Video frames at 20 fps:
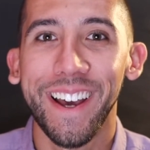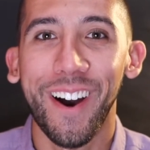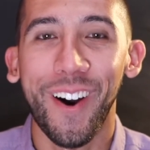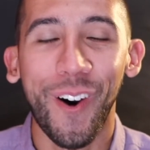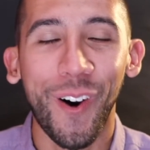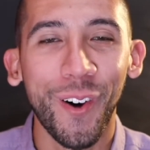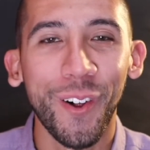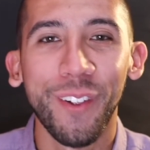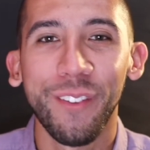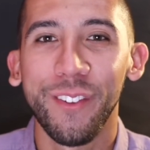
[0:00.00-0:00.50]

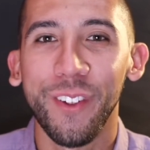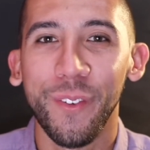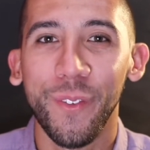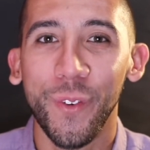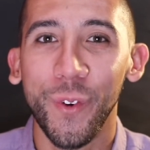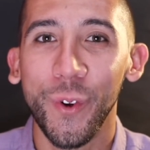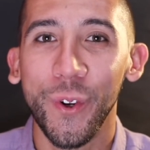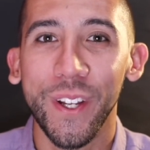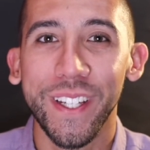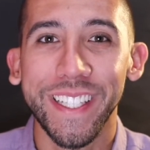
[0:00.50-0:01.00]
all of the
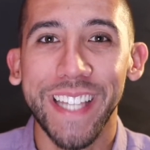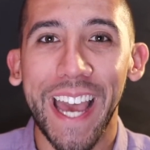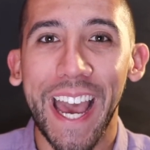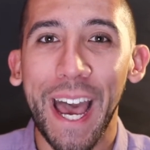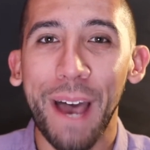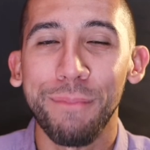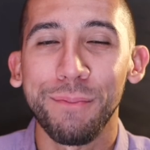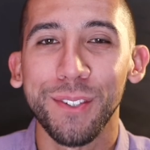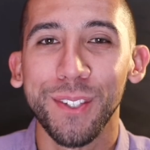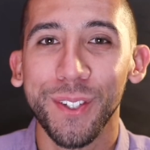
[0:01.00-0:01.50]
food is
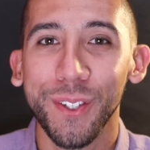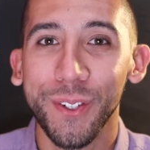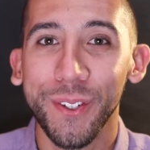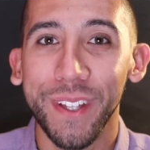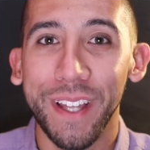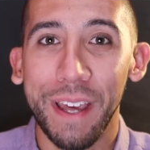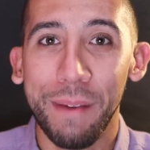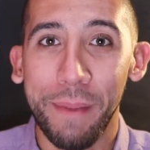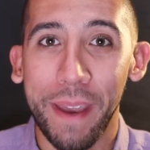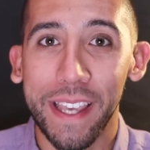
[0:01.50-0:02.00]

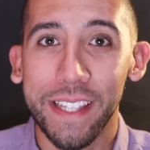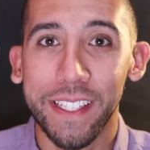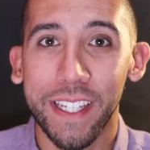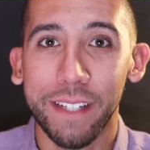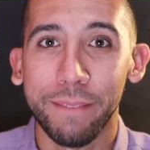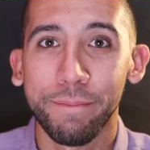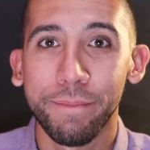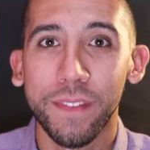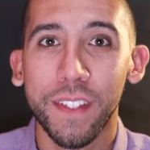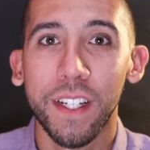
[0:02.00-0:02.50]
absolutely amazing.